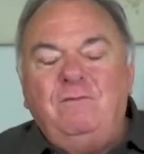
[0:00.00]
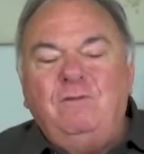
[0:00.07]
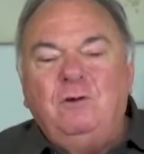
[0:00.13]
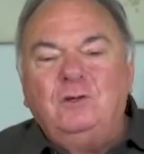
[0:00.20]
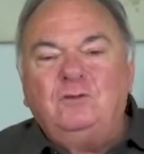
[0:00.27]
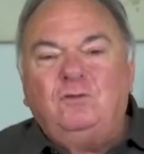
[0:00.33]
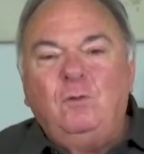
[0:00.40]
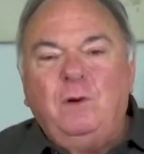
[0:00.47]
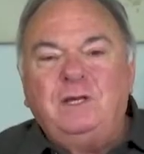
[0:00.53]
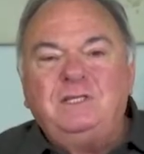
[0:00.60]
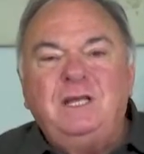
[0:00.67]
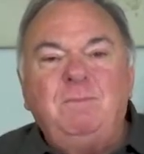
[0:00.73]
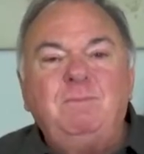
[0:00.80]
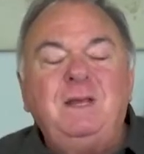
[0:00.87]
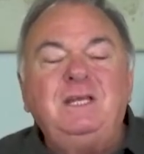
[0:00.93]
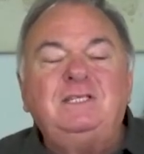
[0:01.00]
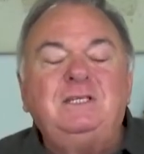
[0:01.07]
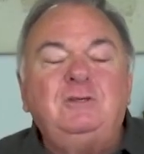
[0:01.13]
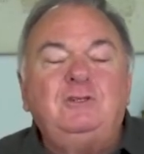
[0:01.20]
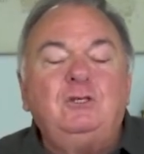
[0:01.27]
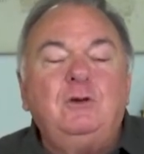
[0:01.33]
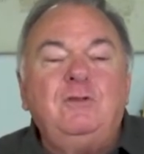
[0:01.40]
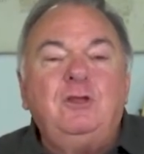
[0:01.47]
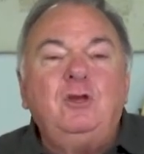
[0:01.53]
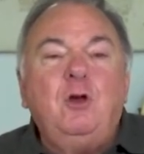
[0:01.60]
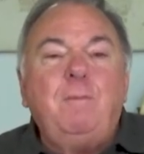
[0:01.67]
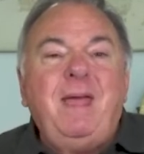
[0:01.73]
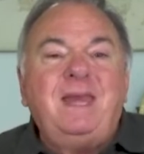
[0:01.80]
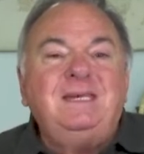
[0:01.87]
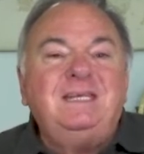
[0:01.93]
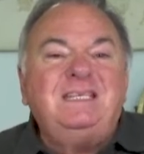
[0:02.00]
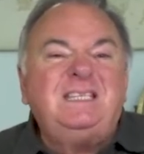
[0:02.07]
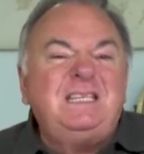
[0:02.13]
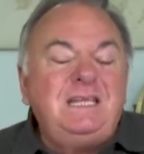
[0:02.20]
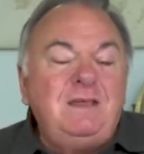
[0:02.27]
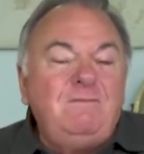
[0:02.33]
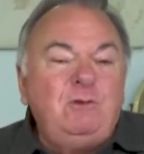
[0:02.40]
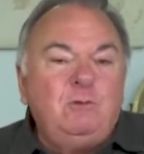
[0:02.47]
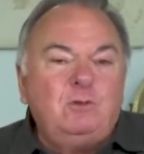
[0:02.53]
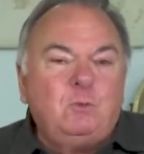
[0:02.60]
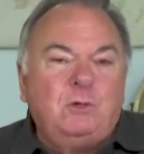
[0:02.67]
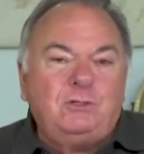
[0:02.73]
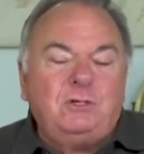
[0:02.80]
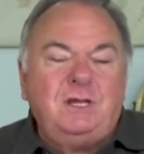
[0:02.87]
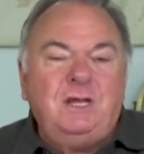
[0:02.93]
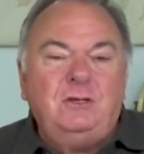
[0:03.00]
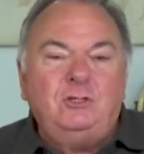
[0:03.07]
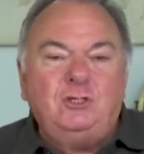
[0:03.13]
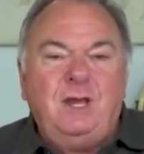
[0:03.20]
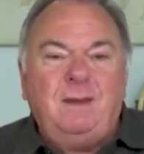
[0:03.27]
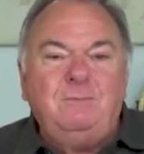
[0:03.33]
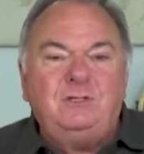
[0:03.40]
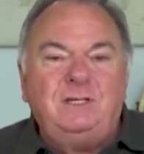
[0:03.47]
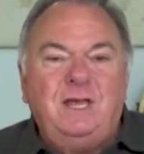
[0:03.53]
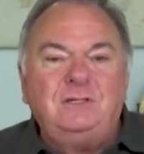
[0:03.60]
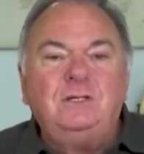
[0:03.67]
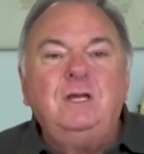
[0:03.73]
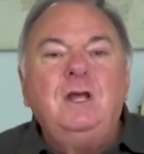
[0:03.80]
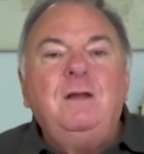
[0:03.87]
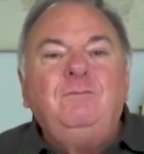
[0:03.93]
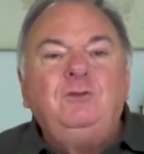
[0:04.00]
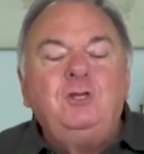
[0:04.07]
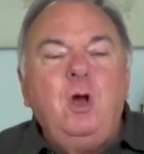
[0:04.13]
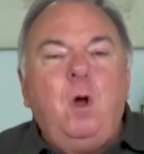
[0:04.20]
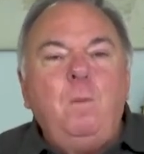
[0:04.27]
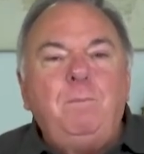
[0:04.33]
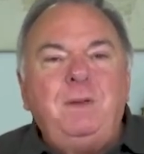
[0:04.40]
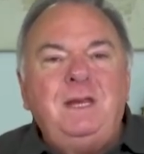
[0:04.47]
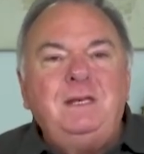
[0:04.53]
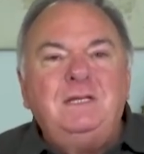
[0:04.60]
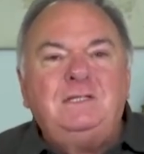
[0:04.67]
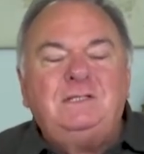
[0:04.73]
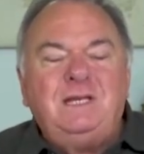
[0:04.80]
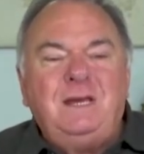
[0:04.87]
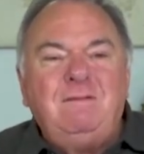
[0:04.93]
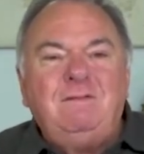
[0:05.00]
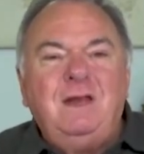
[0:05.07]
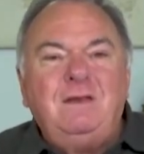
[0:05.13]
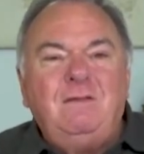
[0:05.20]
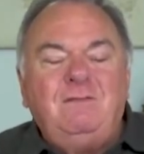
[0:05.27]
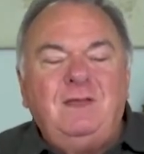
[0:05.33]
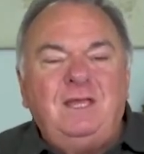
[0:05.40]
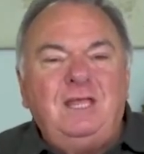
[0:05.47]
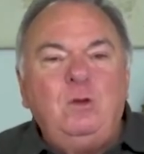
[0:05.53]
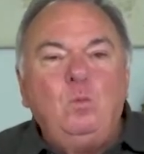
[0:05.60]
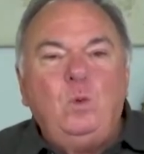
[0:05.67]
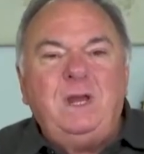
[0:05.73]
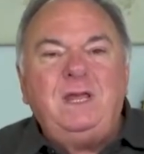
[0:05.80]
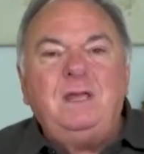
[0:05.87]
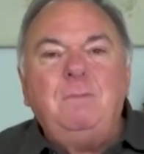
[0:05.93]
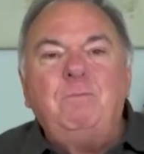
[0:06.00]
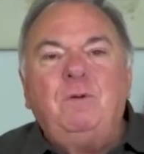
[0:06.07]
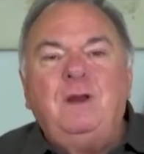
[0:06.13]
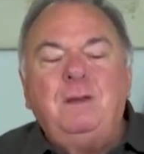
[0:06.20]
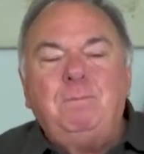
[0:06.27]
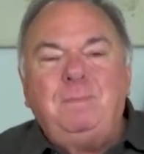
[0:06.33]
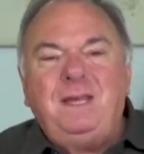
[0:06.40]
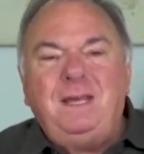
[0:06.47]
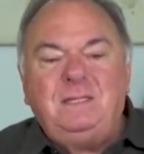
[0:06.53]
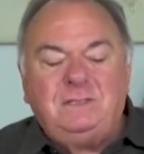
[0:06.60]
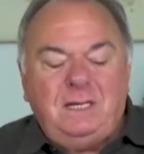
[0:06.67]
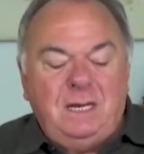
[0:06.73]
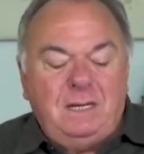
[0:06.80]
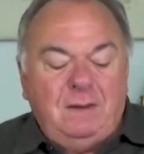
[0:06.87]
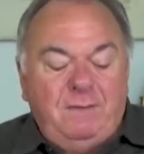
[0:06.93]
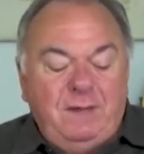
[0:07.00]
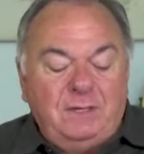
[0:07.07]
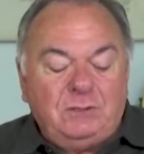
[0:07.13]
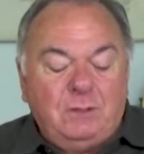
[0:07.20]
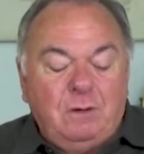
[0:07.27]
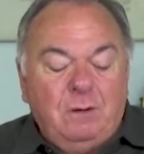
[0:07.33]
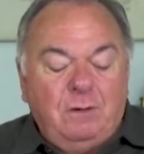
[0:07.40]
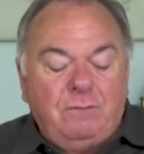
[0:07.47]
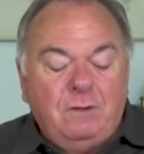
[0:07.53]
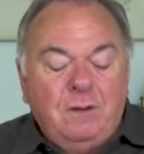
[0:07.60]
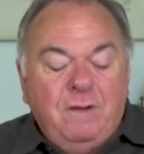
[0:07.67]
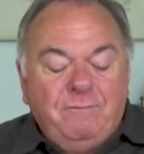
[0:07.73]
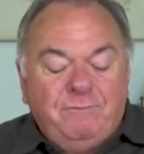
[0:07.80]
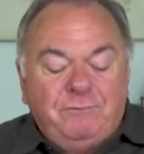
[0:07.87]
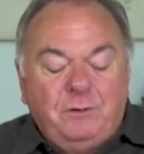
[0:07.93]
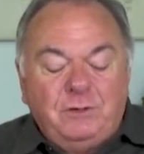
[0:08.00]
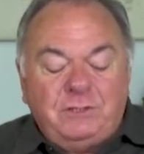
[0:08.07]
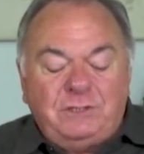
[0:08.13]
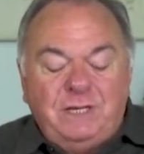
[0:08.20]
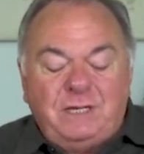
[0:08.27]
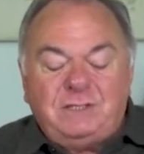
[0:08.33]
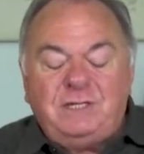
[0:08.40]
in verse 4. He said, be sure that no man deceive you, is what your King James says. Don't be deceived into thinking we can bring peace into this earth. Verse 6